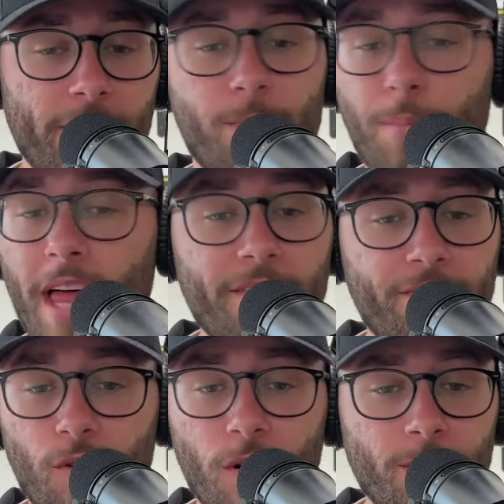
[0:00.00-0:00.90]

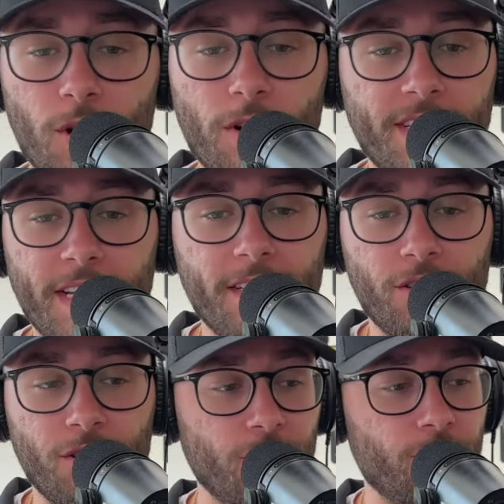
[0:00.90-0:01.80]
platform you're addicted
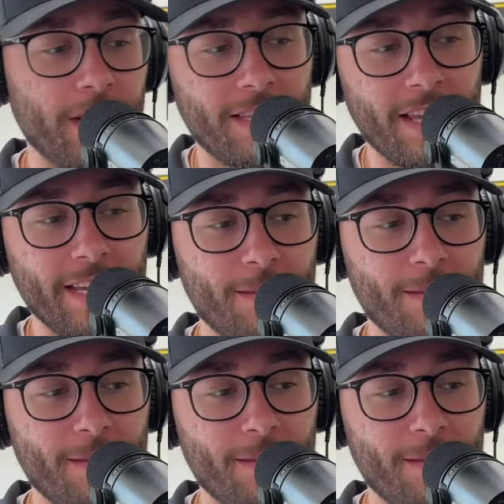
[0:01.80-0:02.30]
to and thinking,